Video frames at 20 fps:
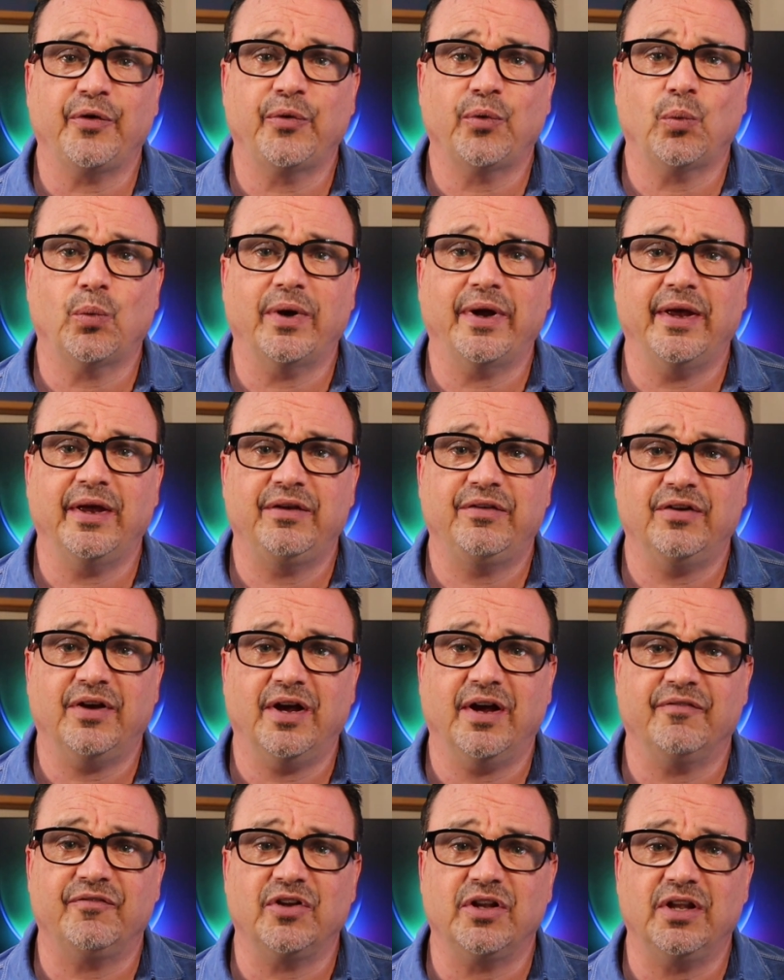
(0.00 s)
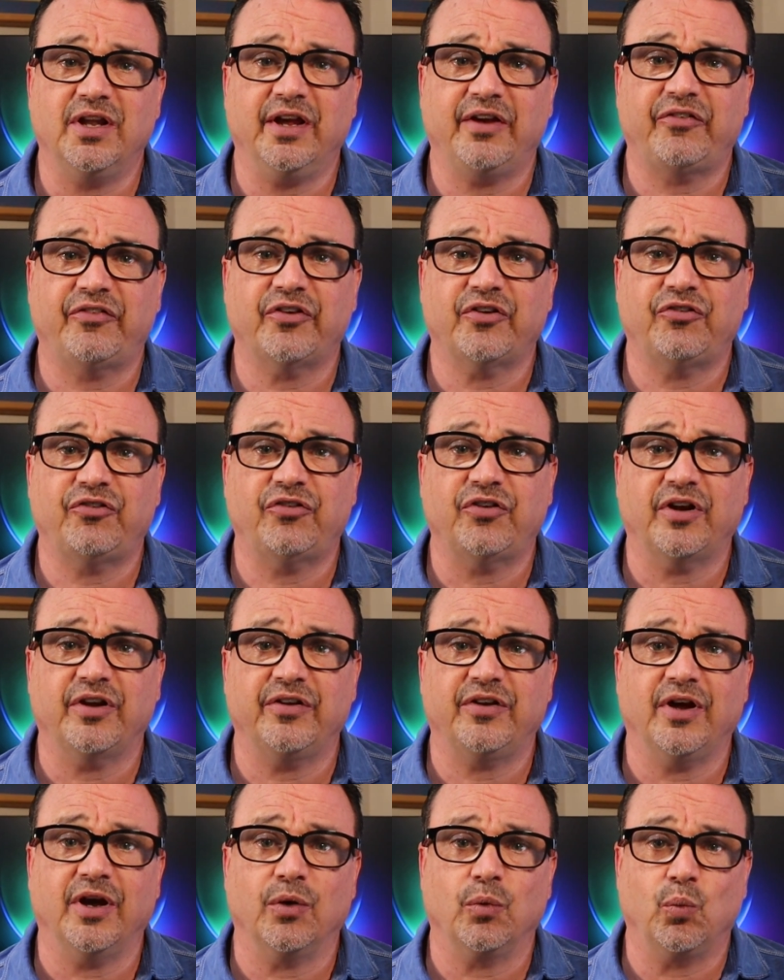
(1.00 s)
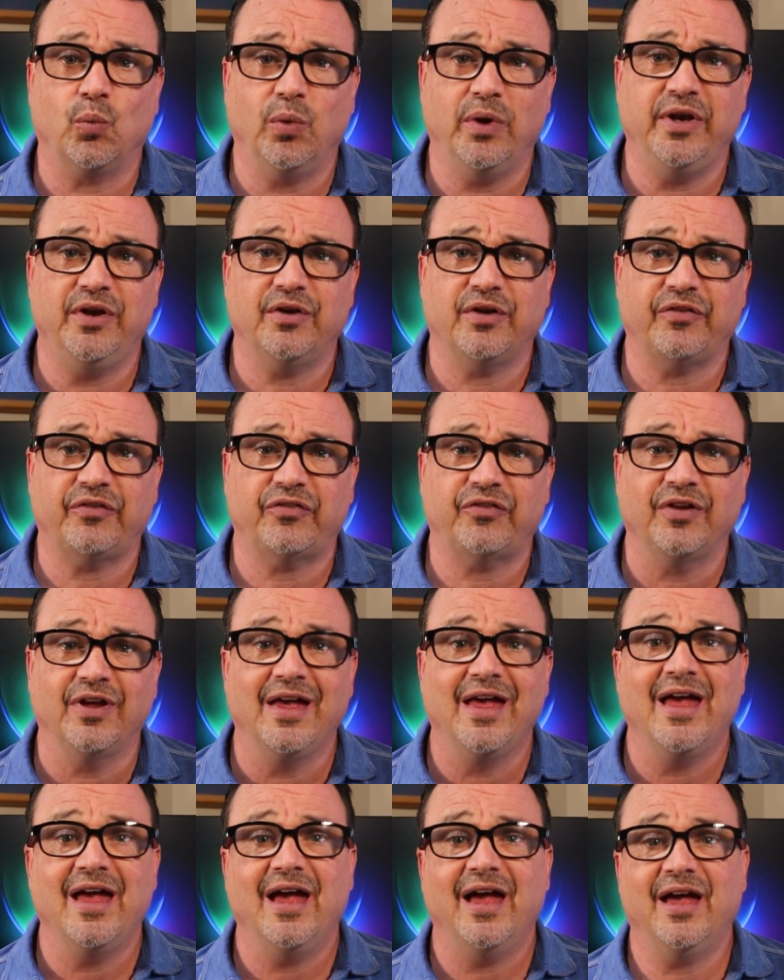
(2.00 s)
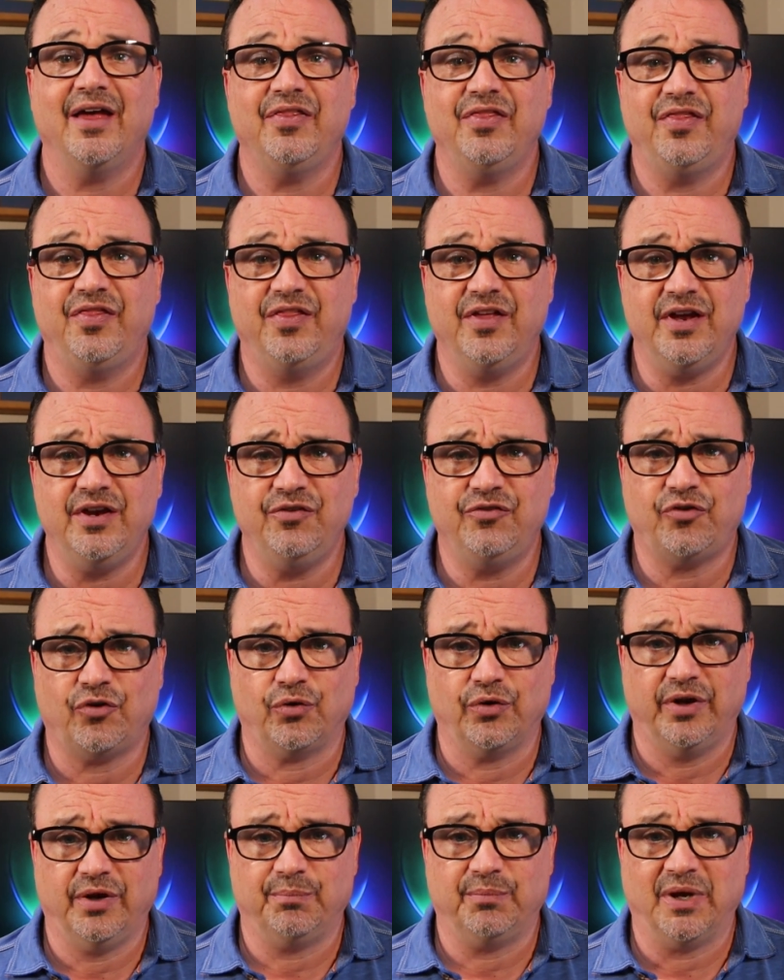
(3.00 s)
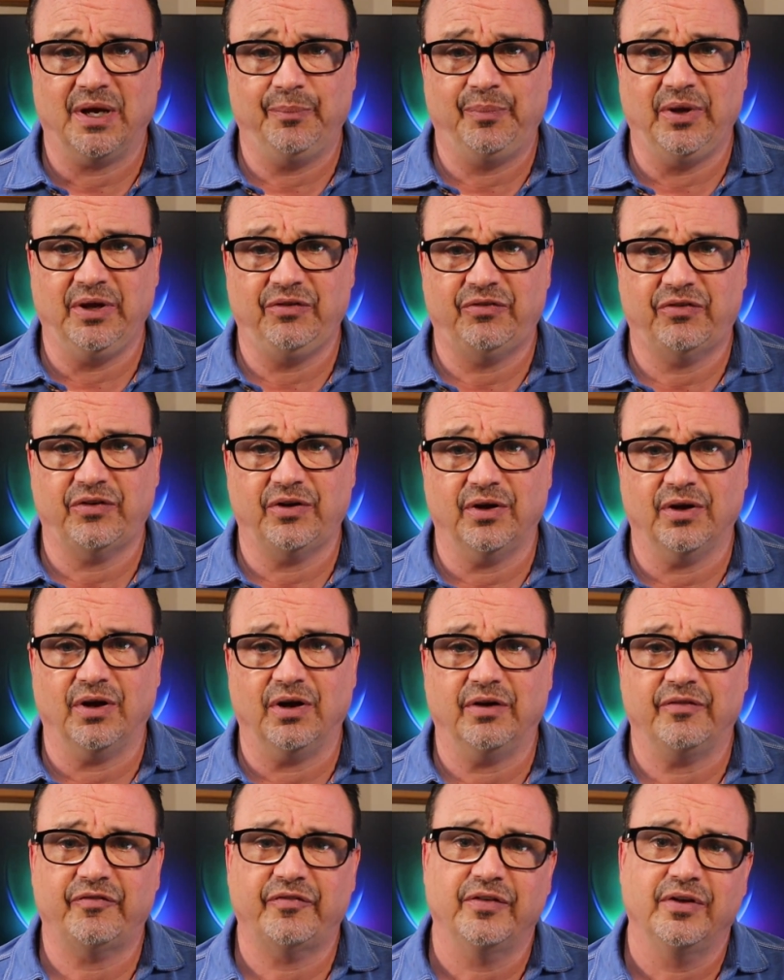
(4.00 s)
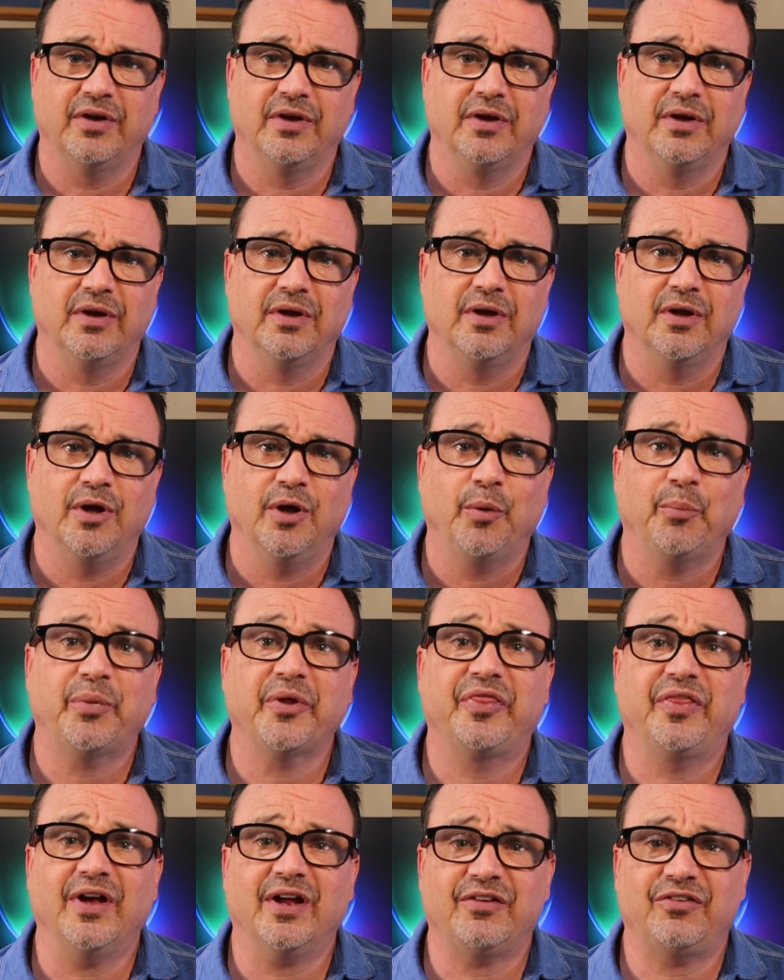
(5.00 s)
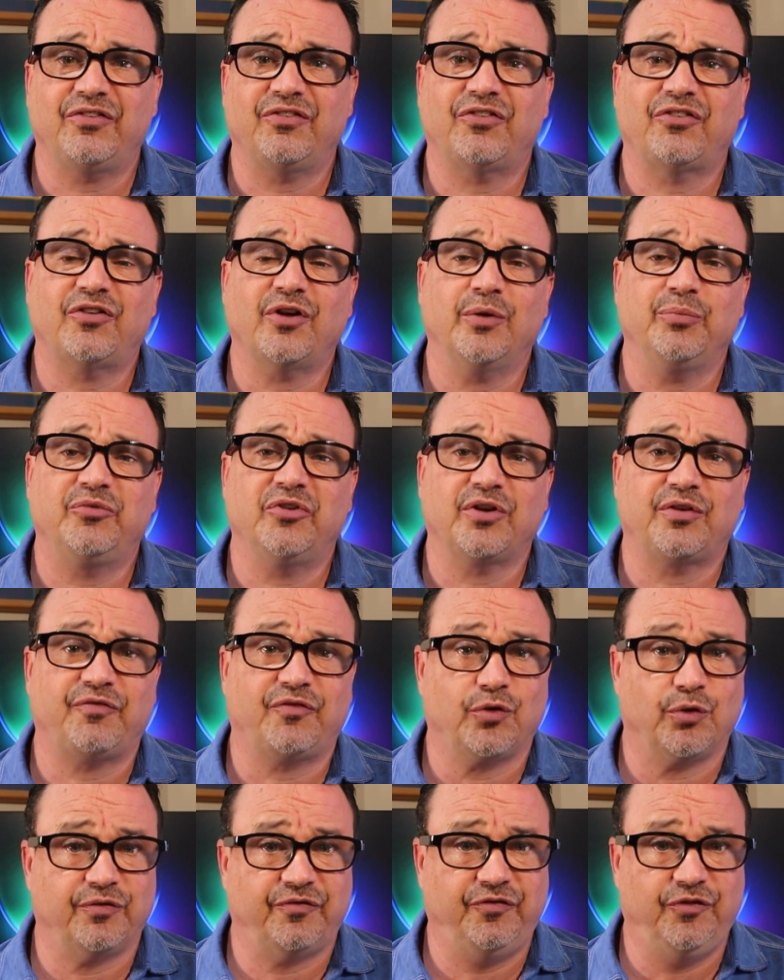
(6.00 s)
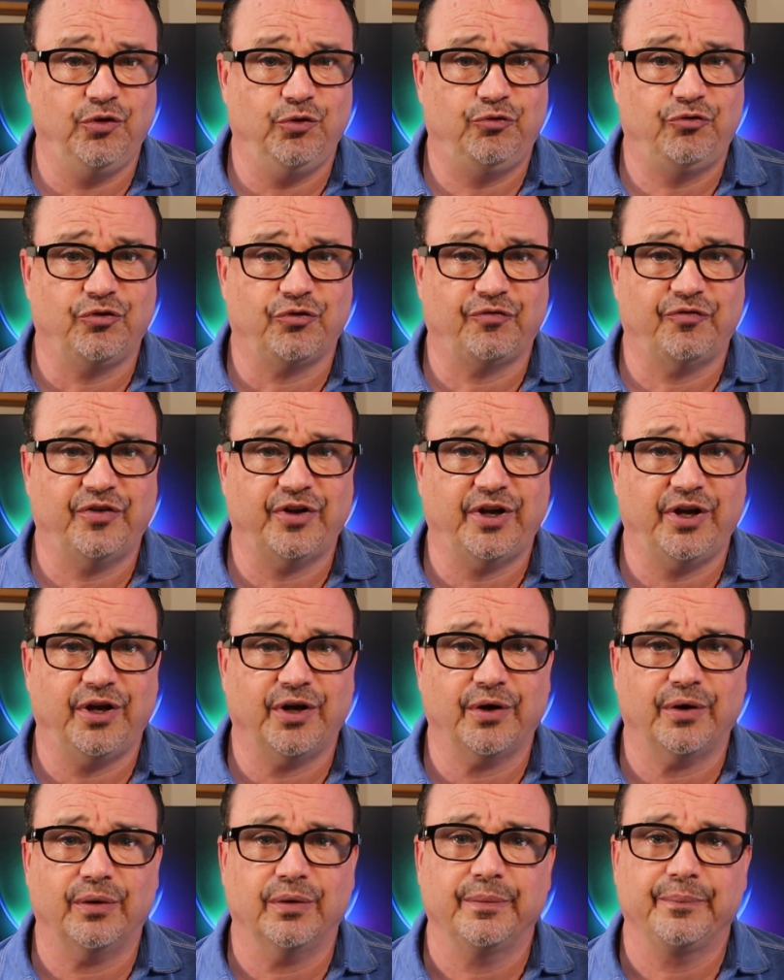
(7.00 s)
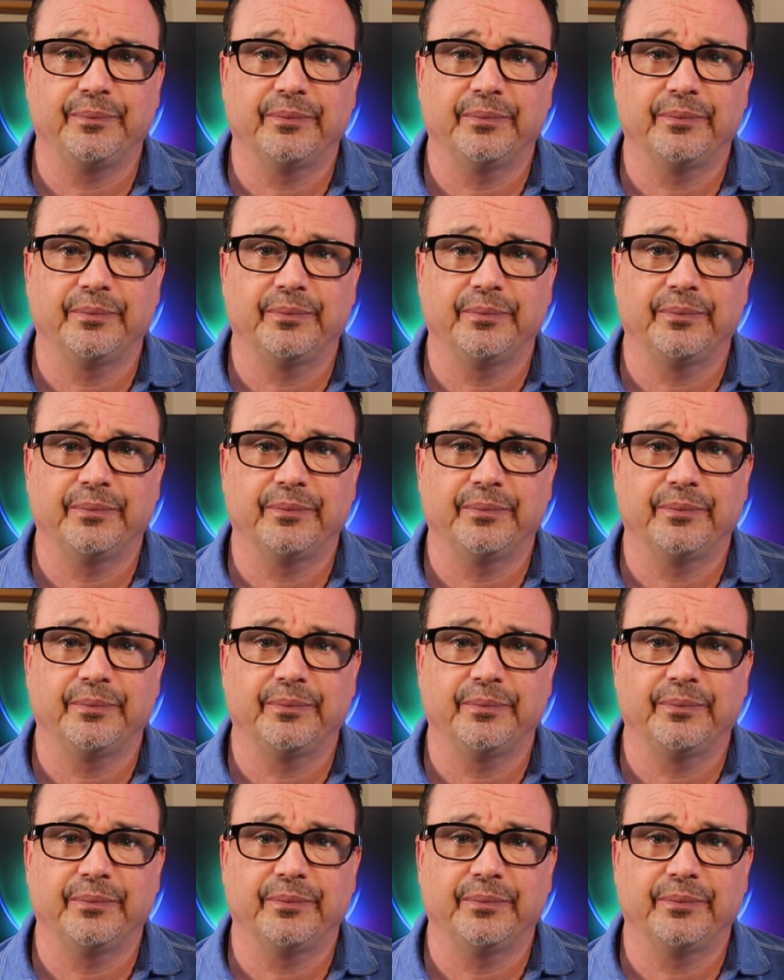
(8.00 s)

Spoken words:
a way to have Alexa shut down Windows and then turn my PC off, but that's the subject for a future video.